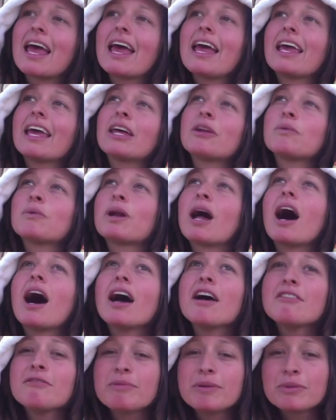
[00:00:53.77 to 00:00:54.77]
And what
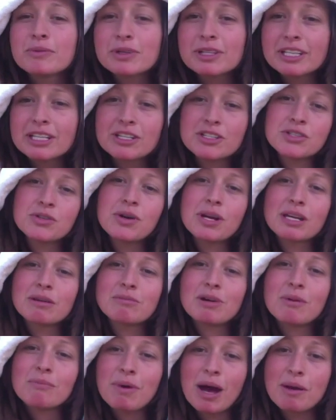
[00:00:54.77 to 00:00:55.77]
I've been really enjoying
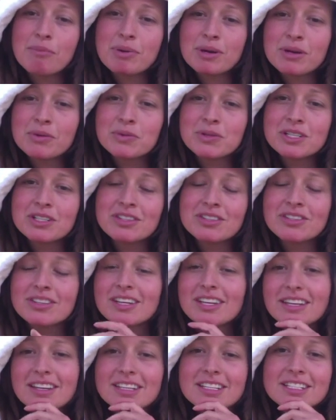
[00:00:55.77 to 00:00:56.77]
about my pinwheel
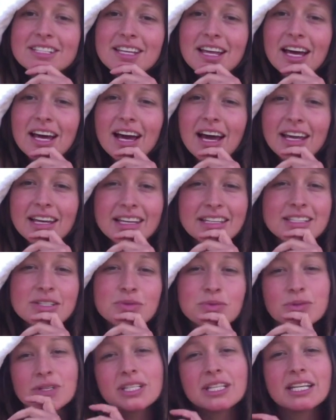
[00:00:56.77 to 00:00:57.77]
is that I get
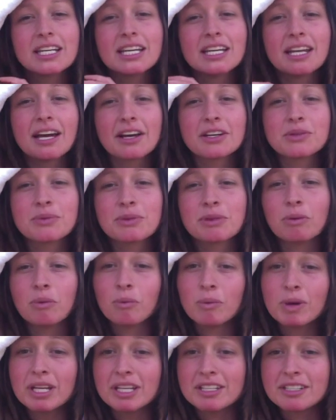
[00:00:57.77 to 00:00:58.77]
to really connect with the
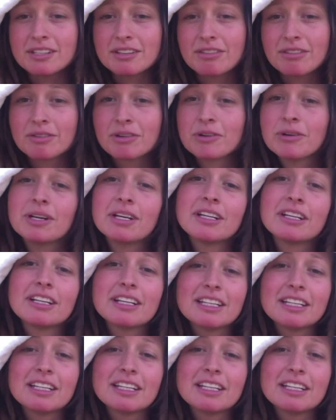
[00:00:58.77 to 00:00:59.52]
wind through it.